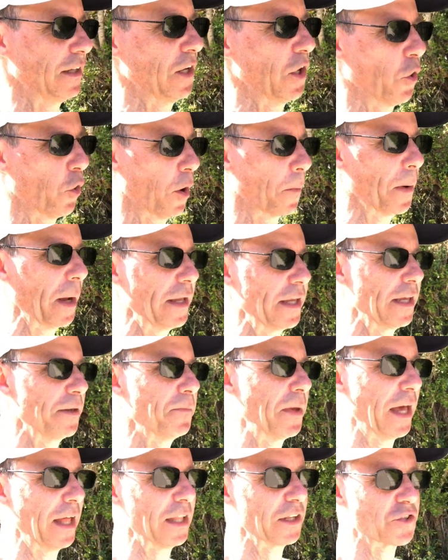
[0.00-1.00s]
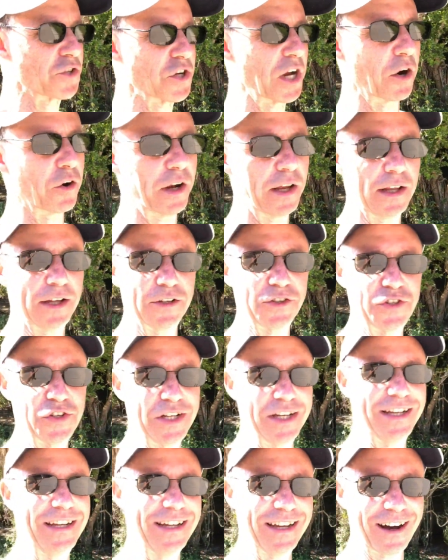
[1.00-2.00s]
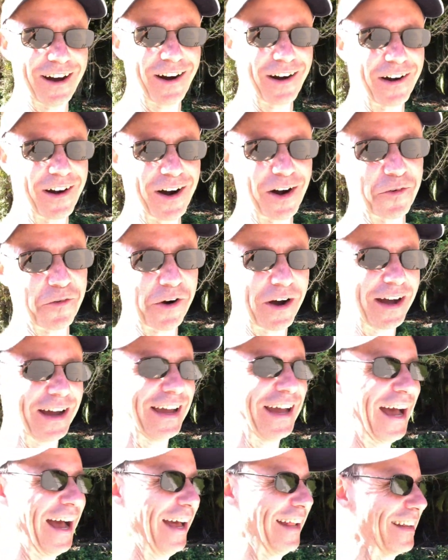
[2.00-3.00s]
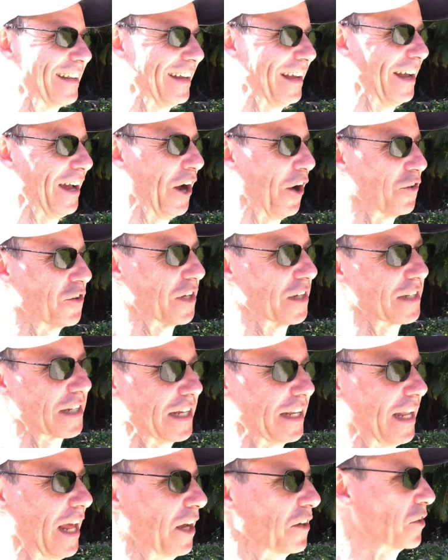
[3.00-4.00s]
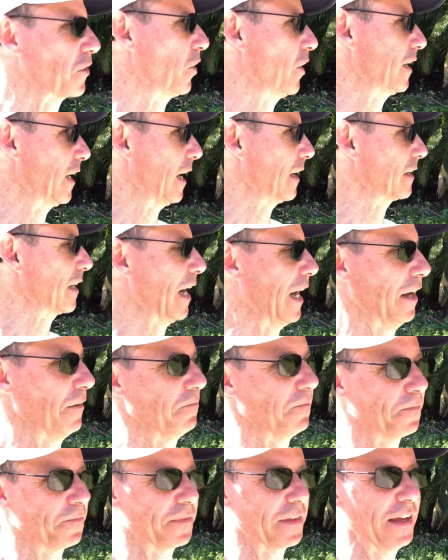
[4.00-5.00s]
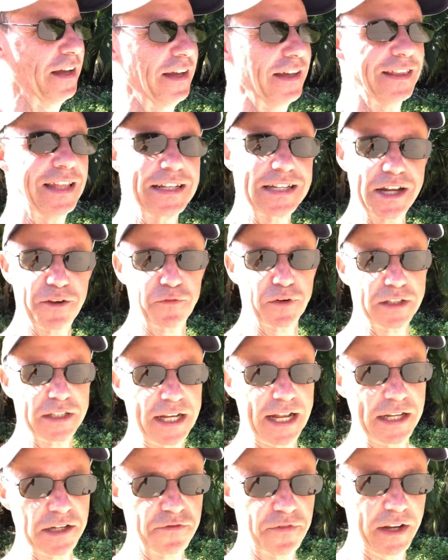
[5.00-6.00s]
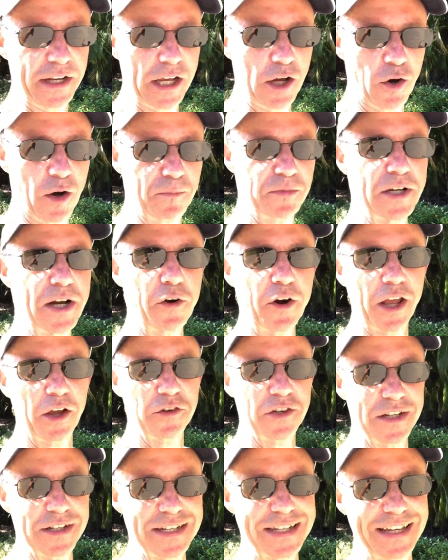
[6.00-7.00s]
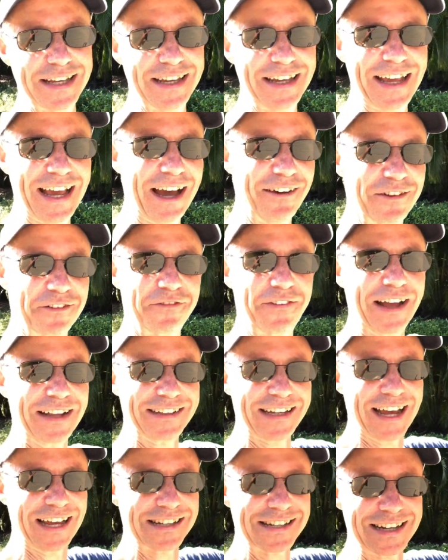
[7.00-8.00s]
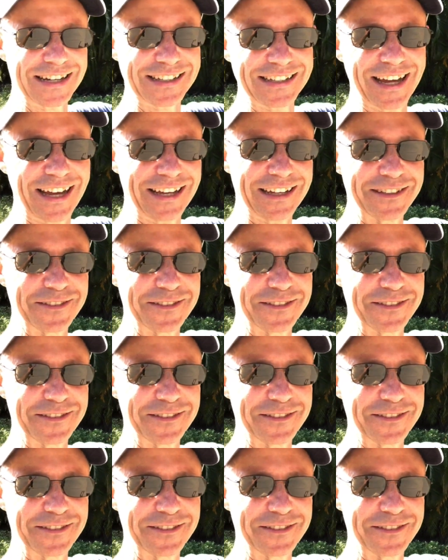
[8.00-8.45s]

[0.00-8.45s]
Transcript: or by email at Gerry, G-E-R-R-Y, at oginski-law.com. That's it for today's video. I'm Gerry Oginski. Have a fantastic day.